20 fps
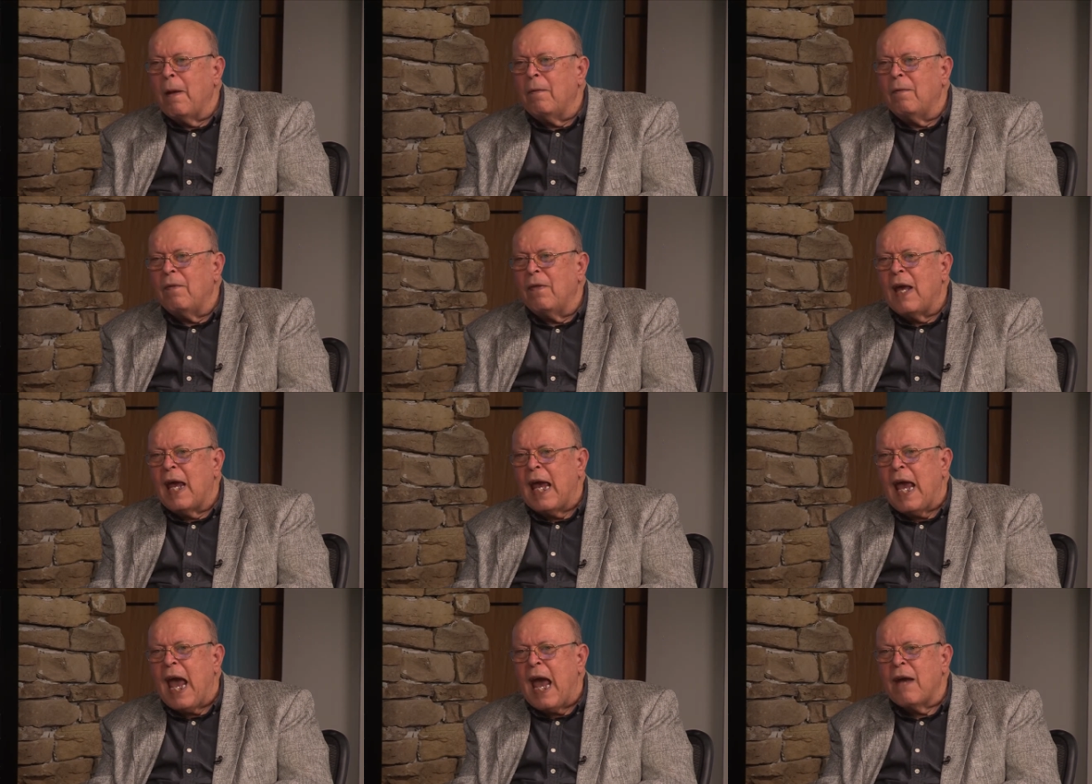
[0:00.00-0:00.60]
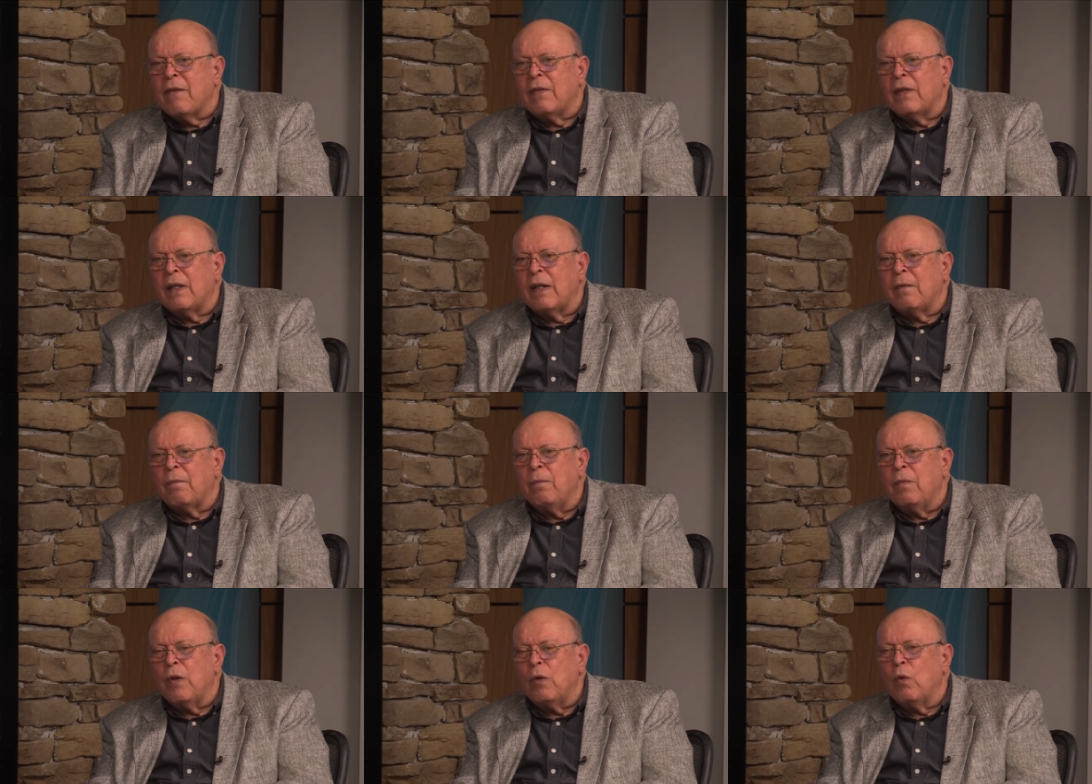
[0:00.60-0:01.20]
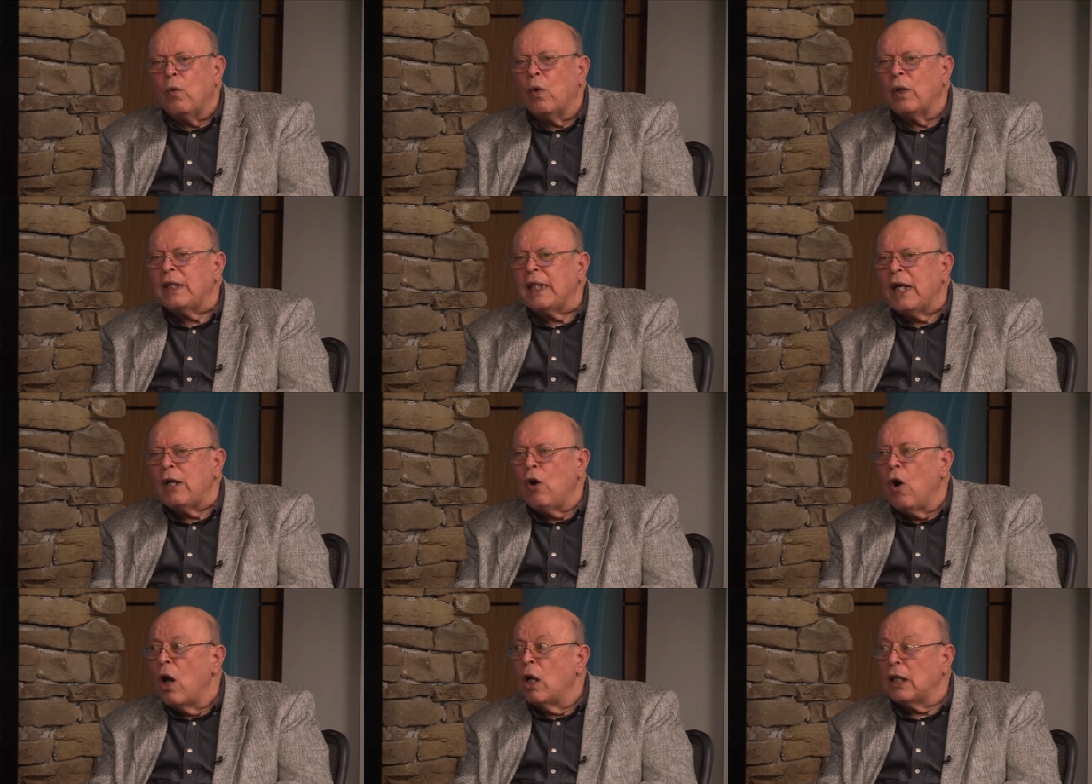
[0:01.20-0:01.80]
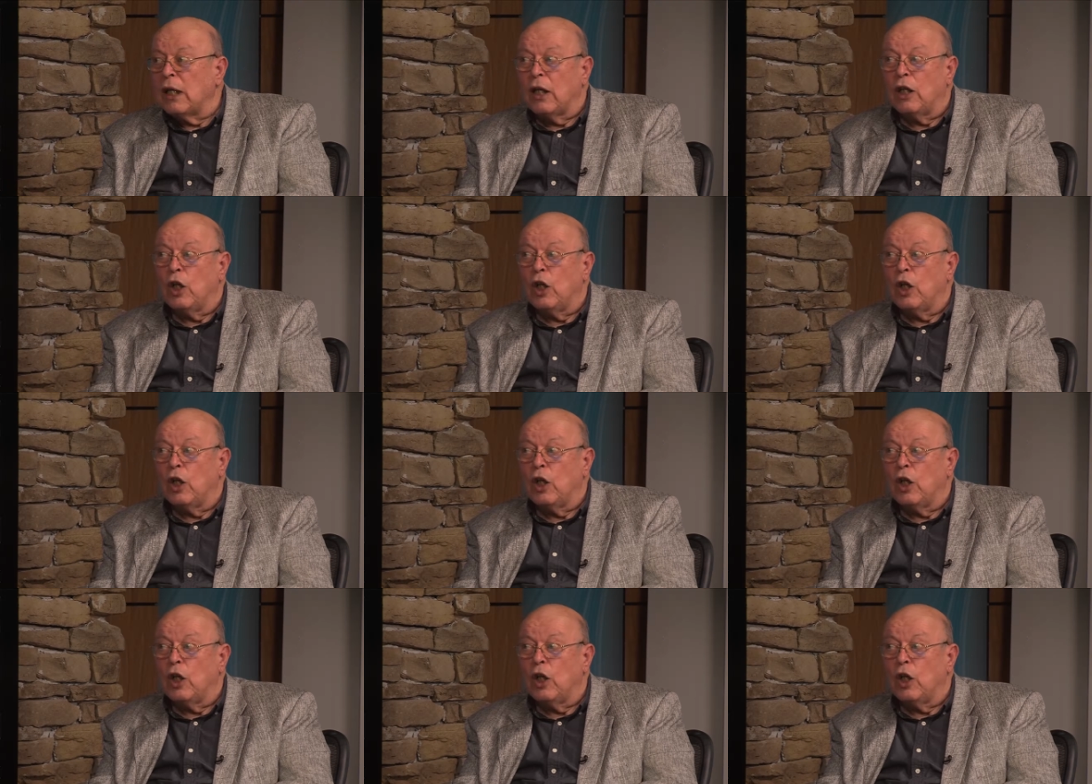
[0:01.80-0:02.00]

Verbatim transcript: They have a what they call a